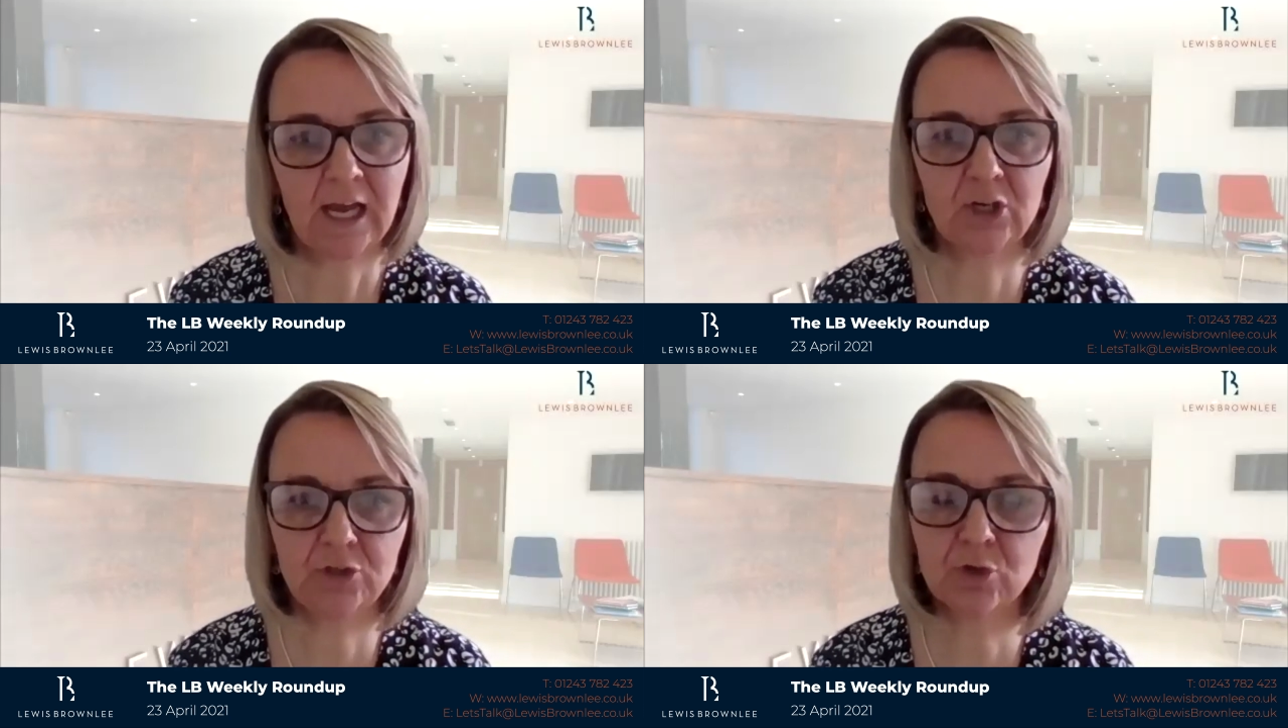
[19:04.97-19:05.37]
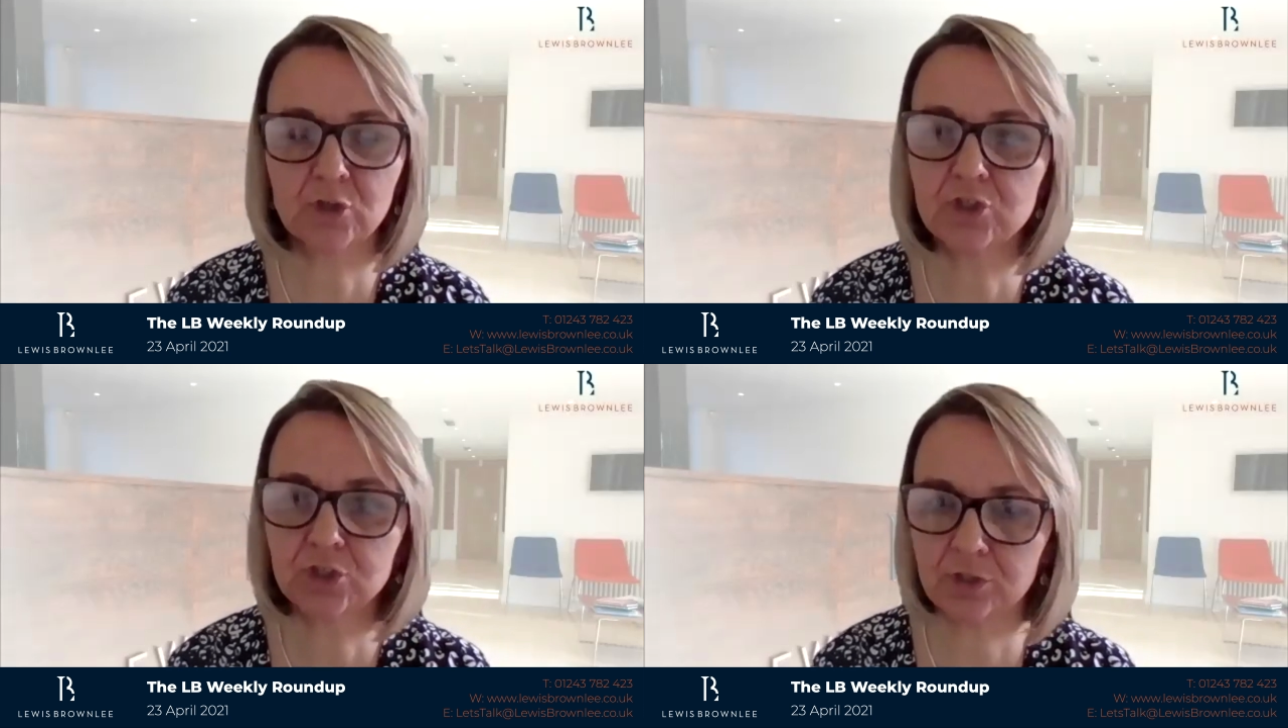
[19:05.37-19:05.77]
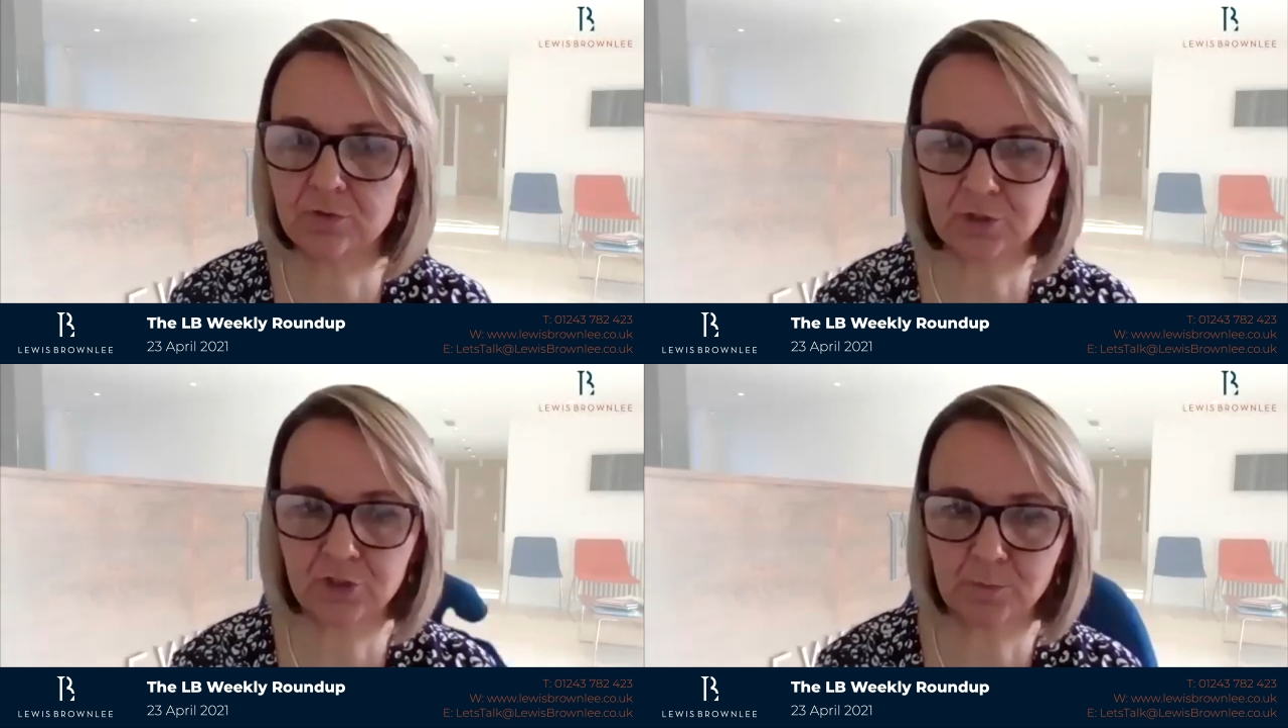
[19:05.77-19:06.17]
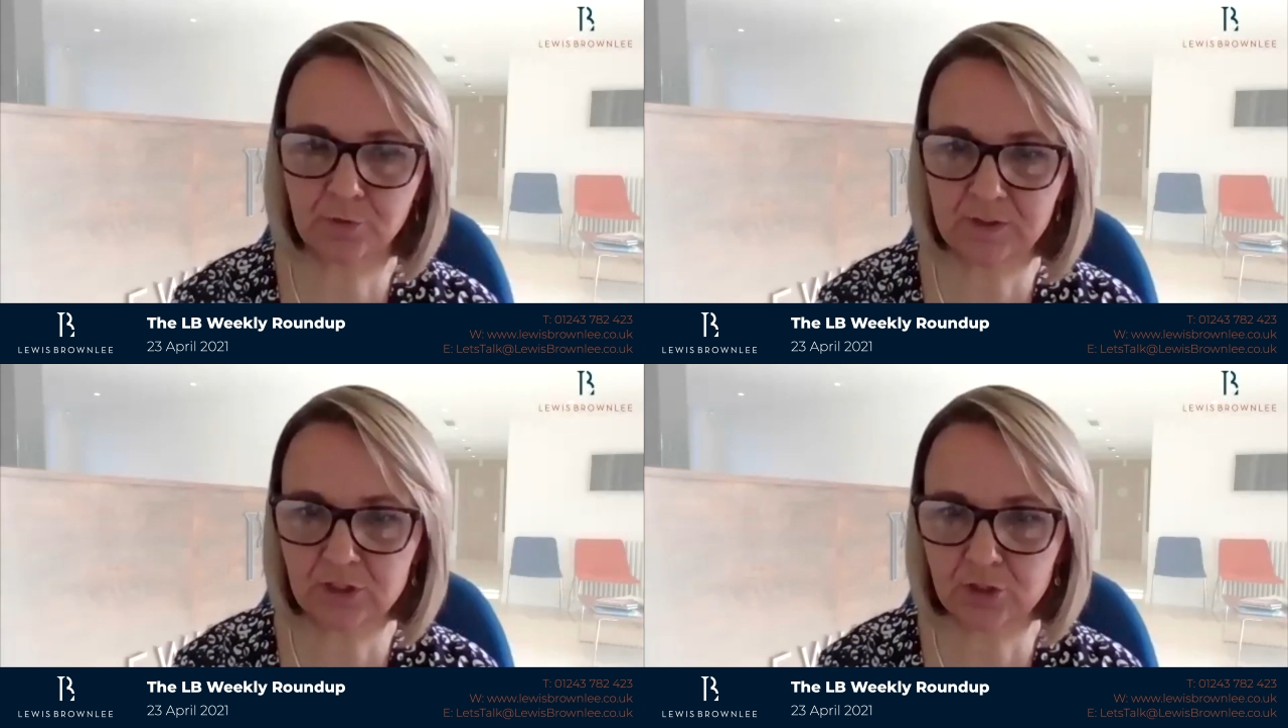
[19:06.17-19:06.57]
and you can choose the
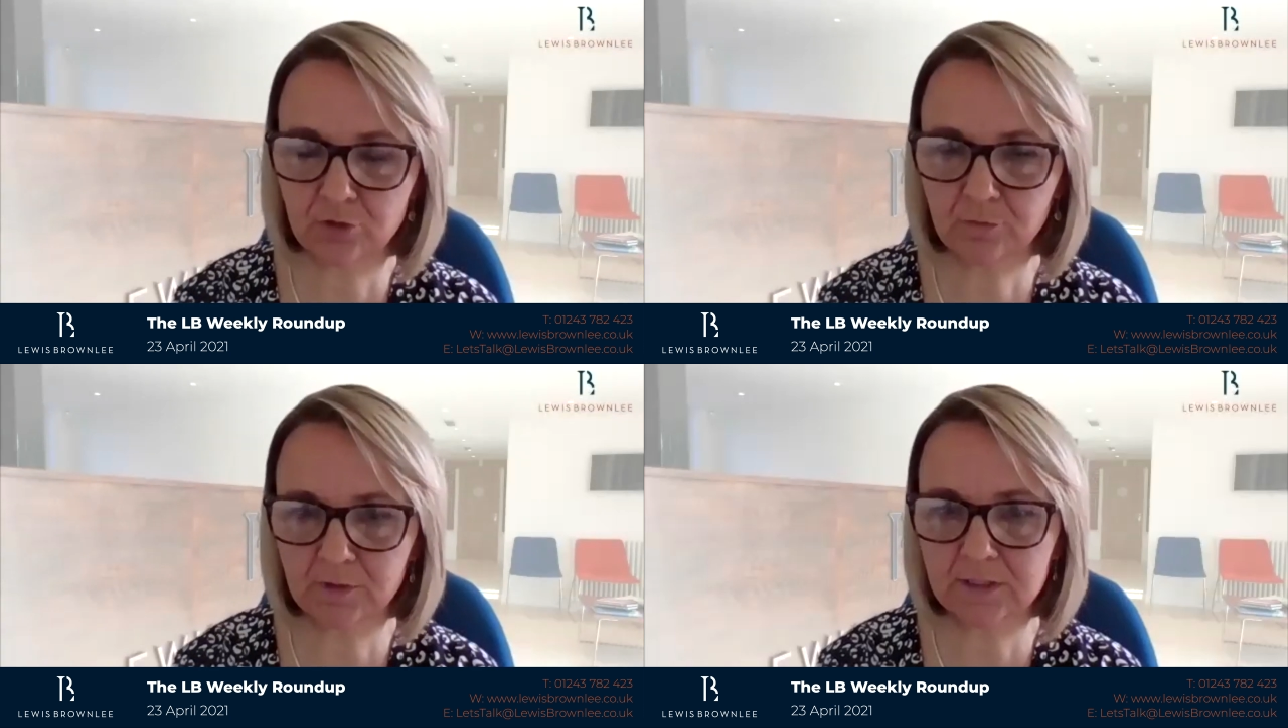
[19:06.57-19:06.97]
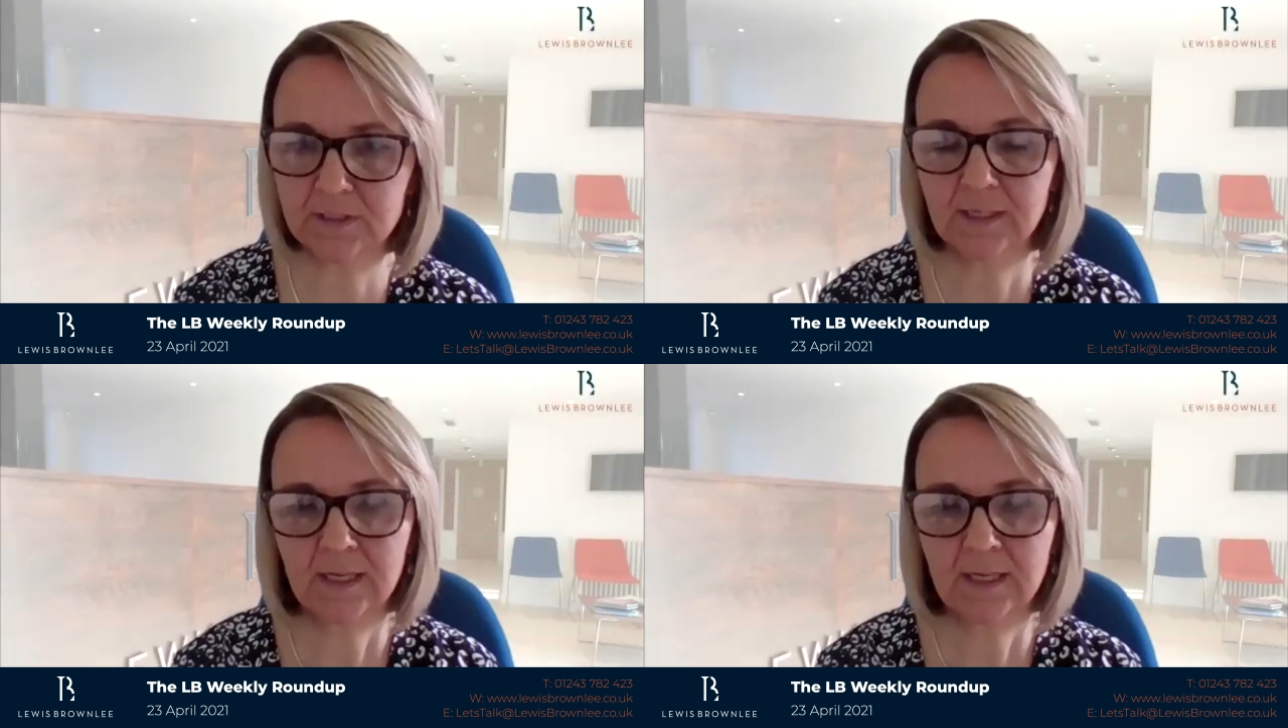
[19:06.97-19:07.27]
number of instalments.